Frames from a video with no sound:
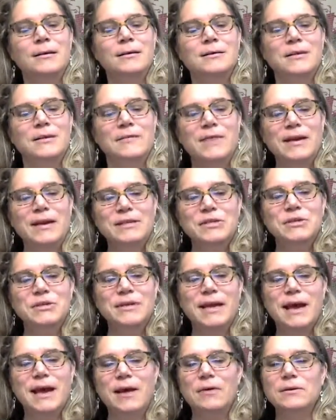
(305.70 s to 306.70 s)
So I invite you
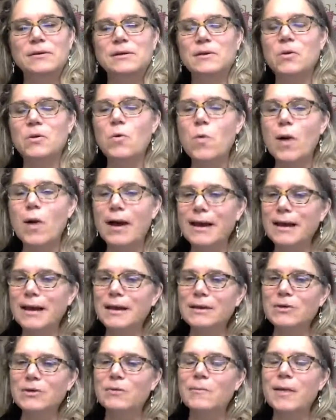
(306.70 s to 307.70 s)
now to
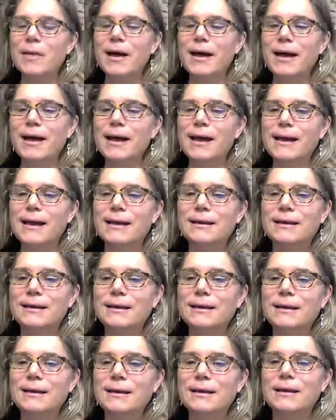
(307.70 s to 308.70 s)
quiet your mind,
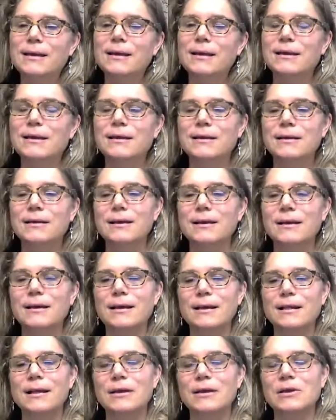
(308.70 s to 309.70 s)

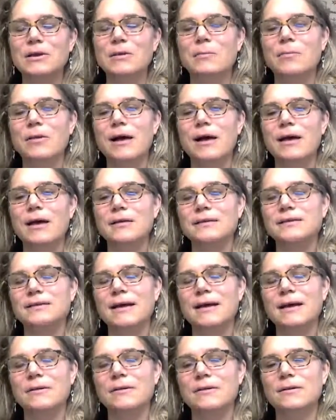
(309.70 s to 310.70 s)
let your breath
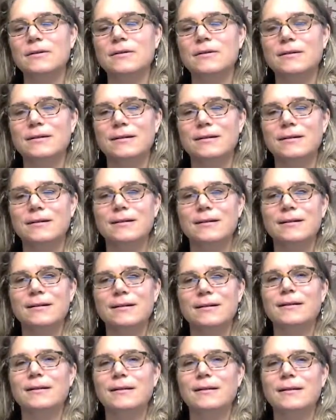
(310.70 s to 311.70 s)
settle,
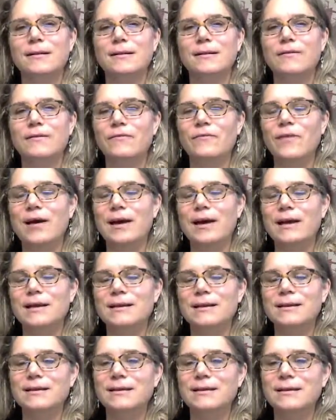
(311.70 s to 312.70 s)

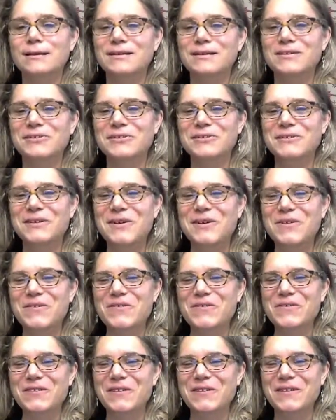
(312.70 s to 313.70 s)
find
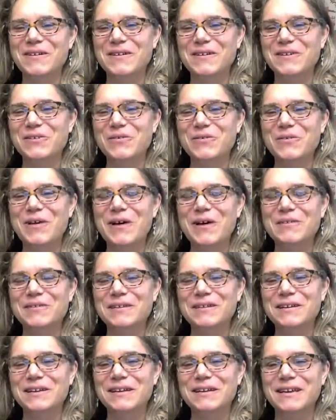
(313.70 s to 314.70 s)
yourself
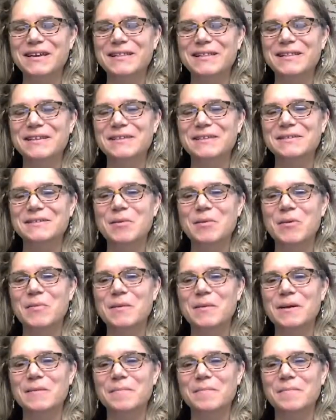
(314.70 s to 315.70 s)
grounded in this
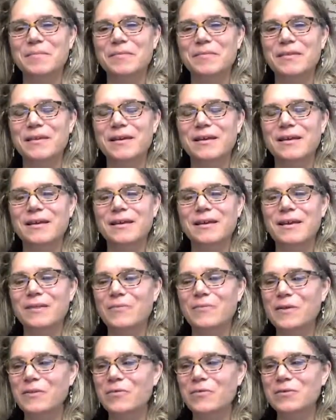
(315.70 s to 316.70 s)
moment,
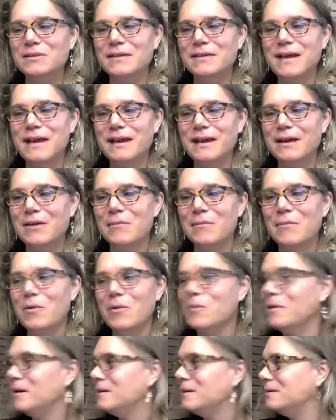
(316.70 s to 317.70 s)
and we will take a
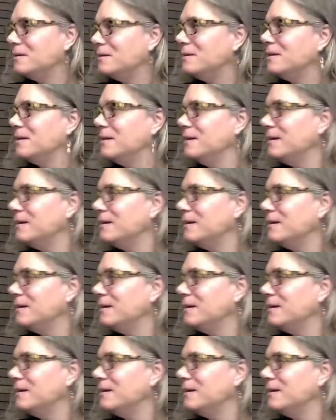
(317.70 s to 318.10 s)
moment